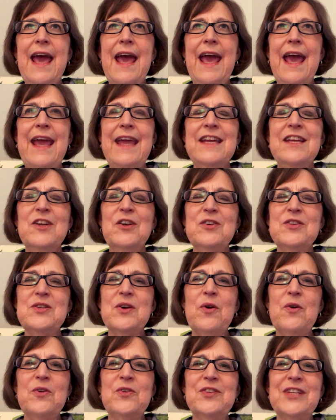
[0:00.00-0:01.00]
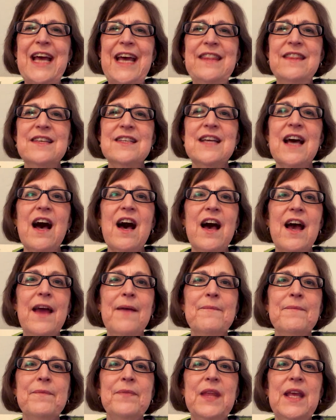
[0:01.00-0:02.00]
eight years old at the
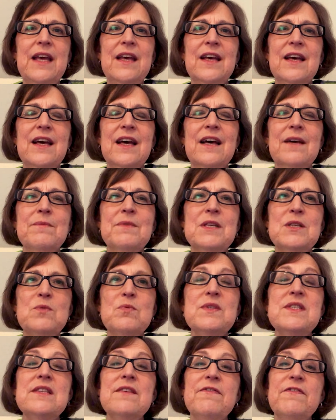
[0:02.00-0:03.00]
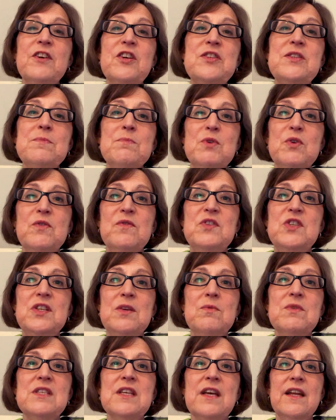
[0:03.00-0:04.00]
time, um, this was the first move she
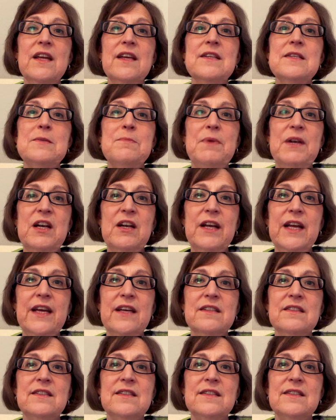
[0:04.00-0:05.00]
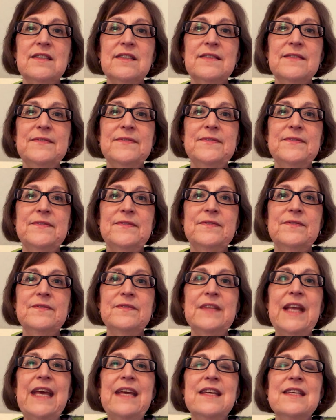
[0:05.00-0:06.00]
was experience.
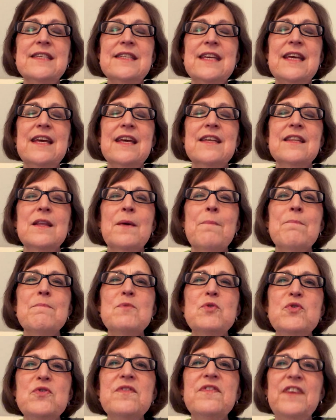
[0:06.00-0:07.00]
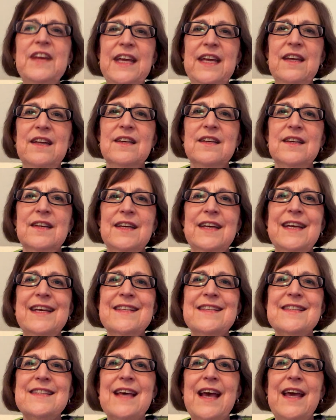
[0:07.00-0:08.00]
You see, in the movie
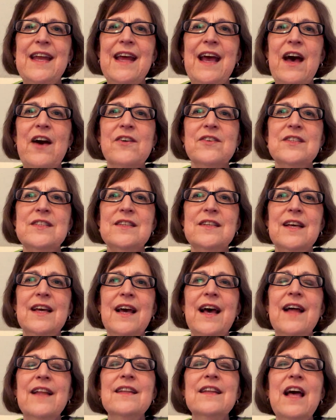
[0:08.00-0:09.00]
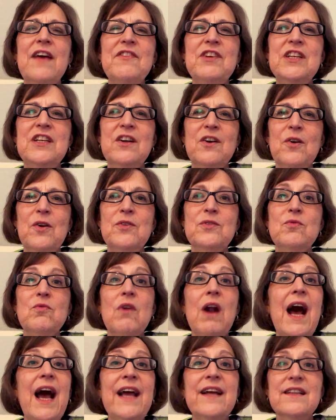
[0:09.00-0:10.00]
Inside Out, 11 year old
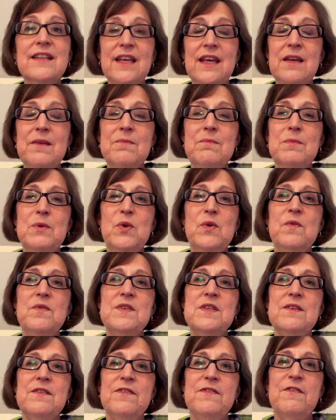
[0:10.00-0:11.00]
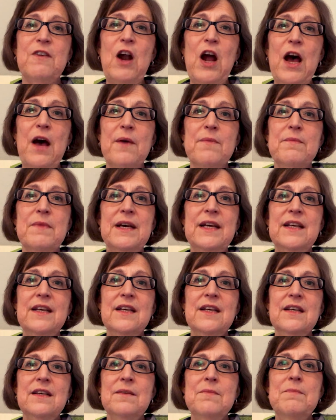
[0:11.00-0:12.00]
Riley moves from
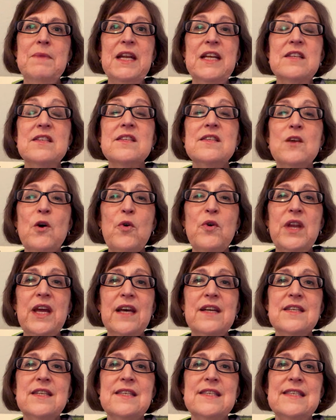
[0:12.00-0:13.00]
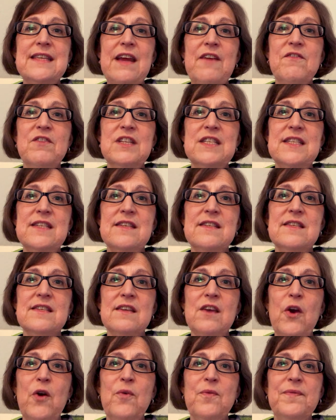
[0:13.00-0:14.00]
Minnesota to San
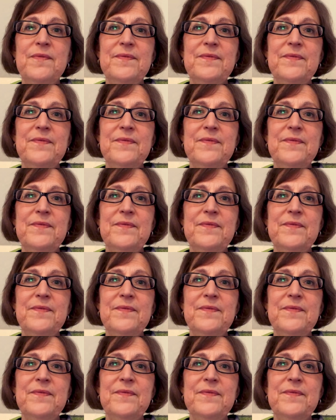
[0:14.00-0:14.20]
Francisco.